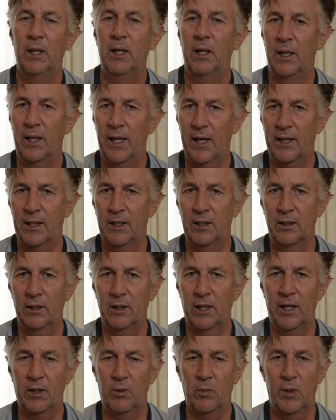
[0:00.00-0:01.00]

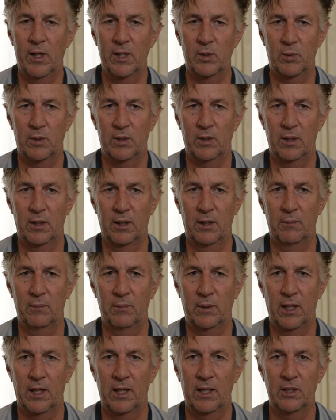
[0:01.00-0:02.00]
Likewise with
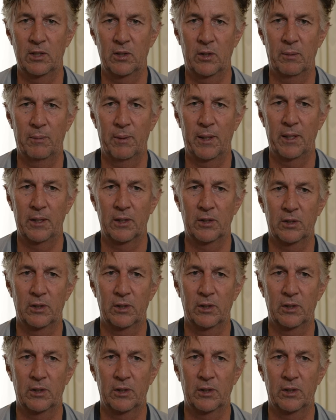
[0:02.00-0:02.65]
Kagiso Rabada.